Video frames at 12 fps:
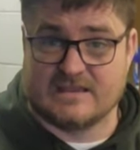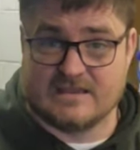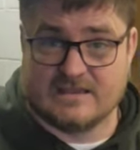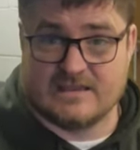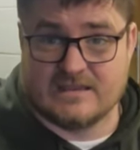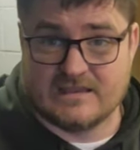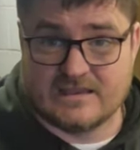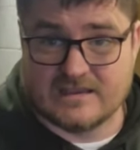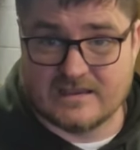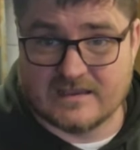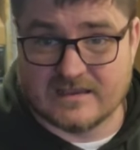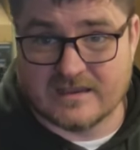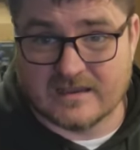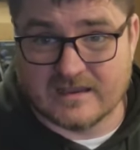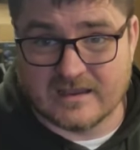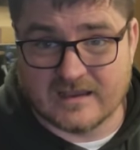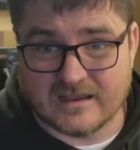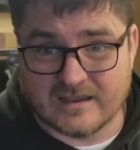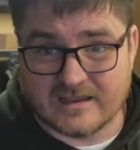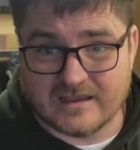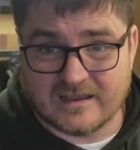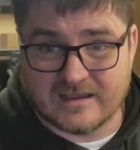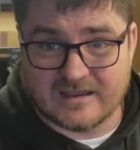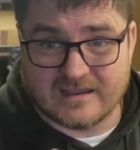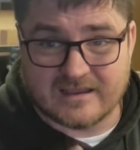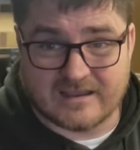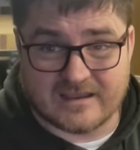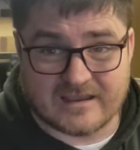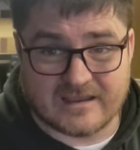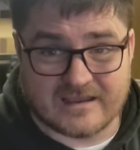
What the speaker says: (silence)